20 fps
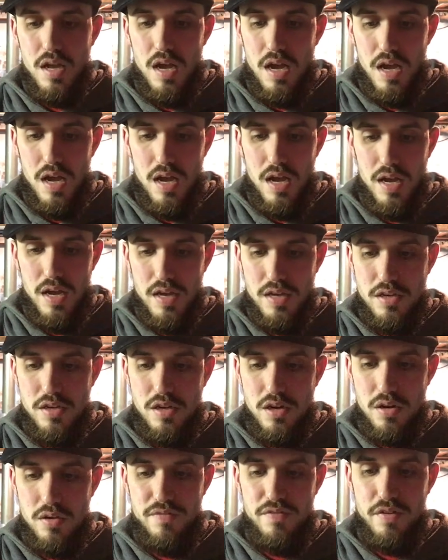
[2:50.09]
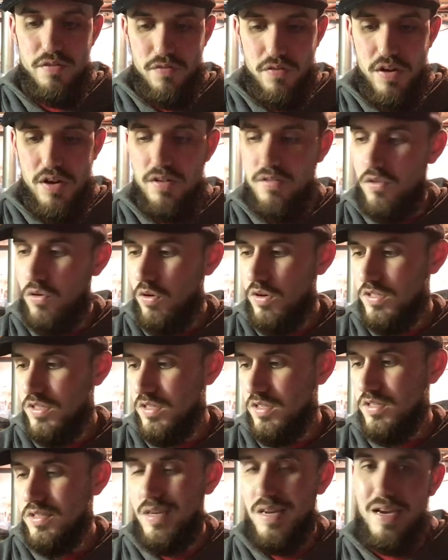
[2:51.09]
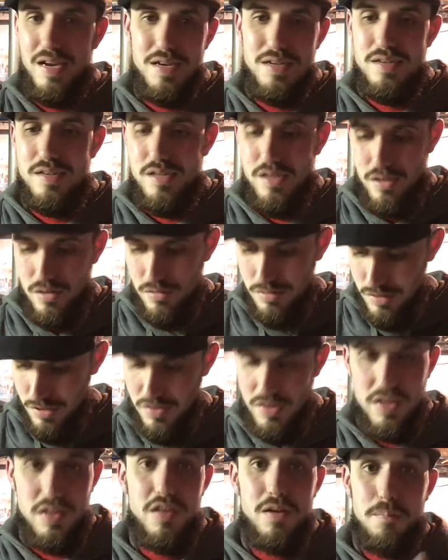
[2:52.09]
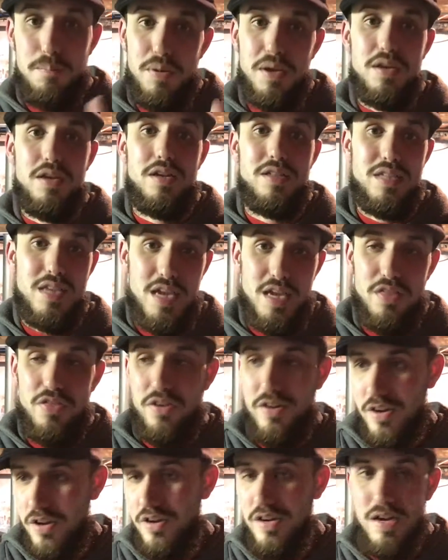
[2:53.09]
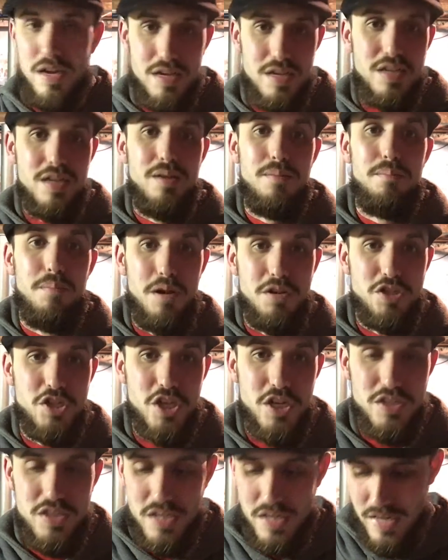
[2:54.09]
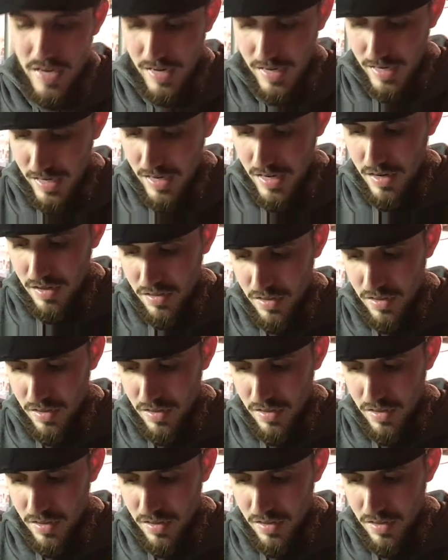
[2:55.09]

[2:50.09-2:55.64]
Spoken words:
And you know, if you're afraid of horses and you know you think their big teeth are gonna munch on your neck,